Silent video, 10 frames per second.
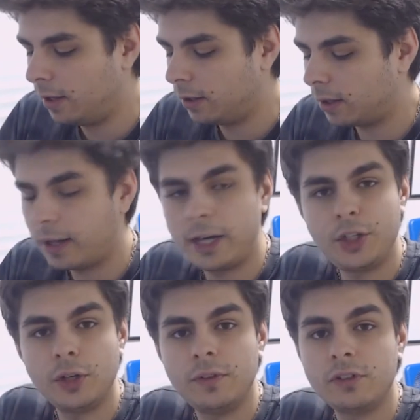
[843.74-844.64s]

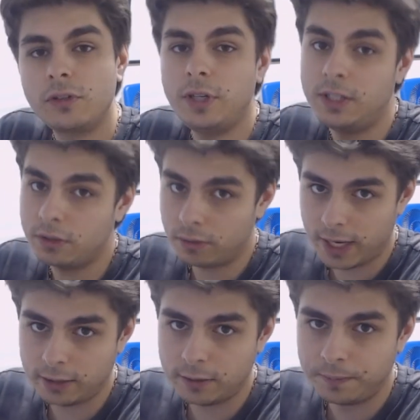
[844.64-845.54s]
Clarity of the screen is
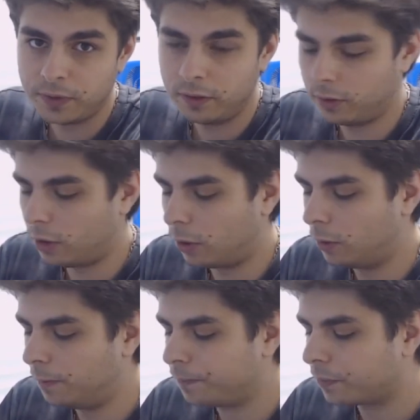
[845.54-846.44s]
great,
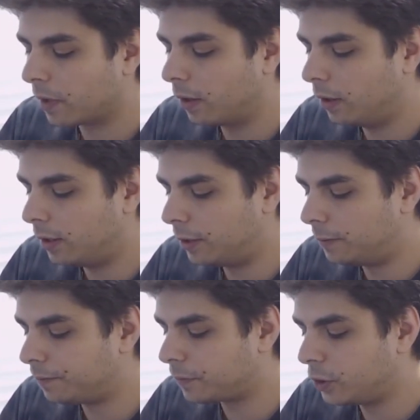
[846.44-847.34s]
so
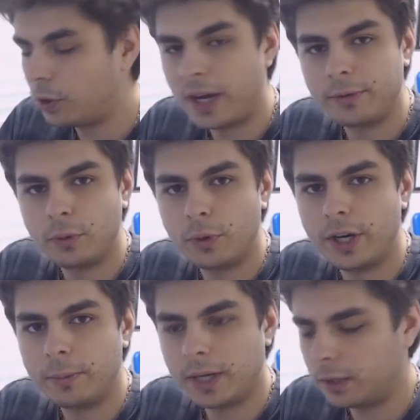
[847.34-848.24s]
you don't have to
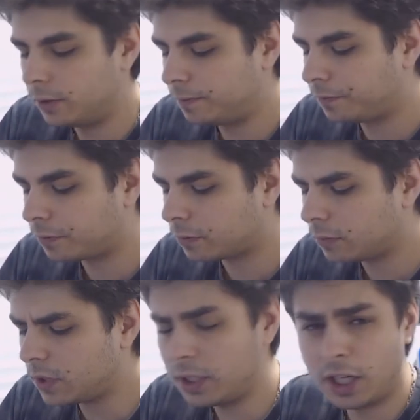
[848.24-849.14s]
worry about
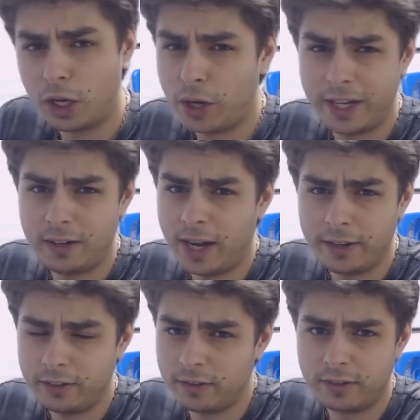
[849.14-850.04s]
not looking
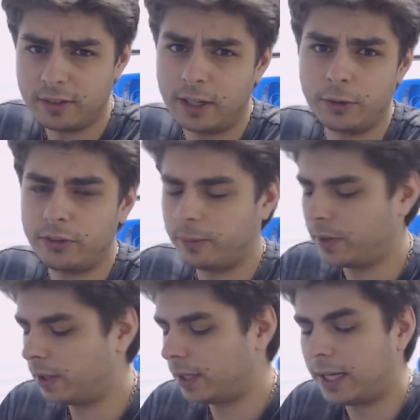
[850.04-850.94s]
nice in the sun or
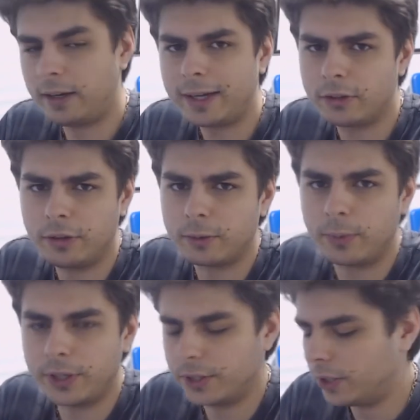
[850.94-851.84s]
something like that. It actually looks
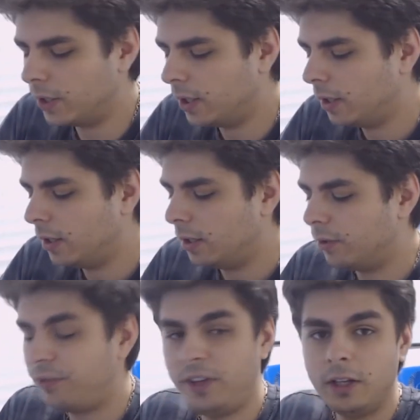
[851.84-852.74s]
pretty good.
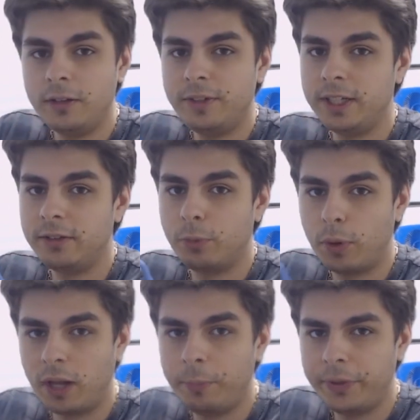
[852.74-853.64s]
Feel of it is
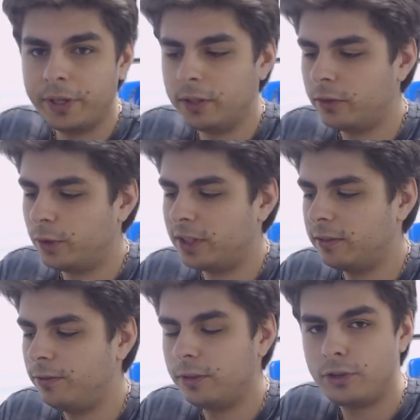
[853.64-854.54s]
well built, so it
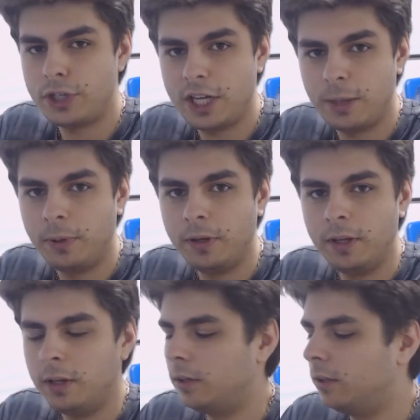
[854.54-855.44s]
doesn't feel cheap.
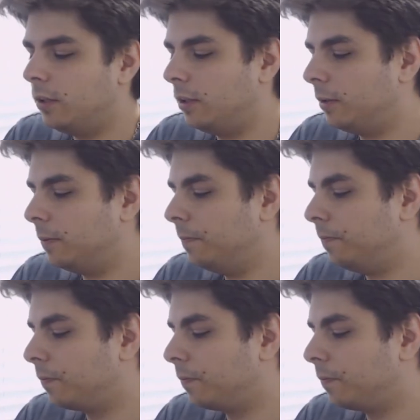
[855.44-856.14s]
And